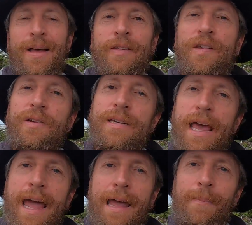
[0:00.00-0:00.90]
So
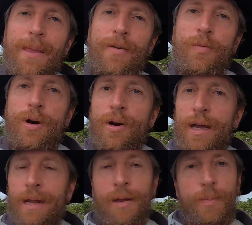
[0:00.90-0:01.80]
today we are
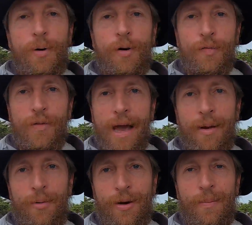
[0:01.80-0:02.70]
in the book of
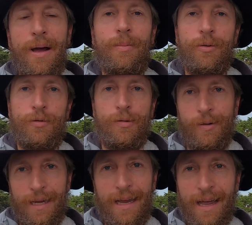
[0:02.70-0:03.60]
Nahum on our Bible
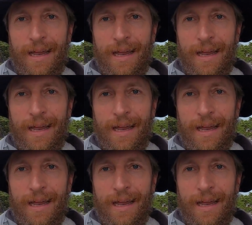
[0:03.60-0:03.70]
journey.